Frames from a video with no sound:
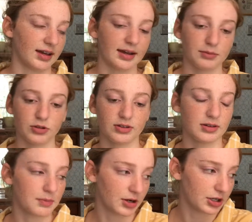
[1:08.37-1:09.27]
I'm
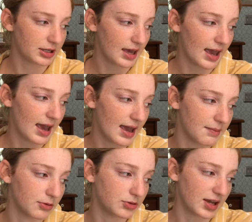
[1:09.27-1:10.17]
using the Mary Kay
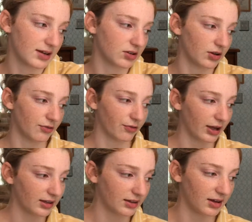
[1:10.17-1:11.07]
Botanical
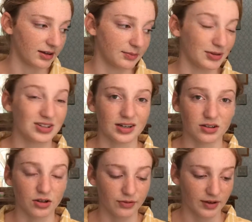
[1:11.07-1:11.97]

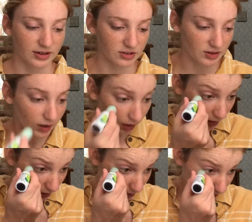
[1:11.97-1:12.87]
Effects
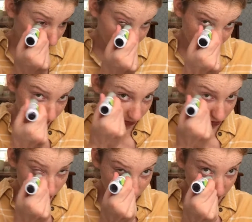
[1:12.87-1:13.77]

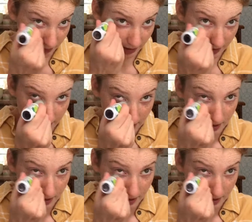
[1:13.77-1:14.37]
Freshen Spray.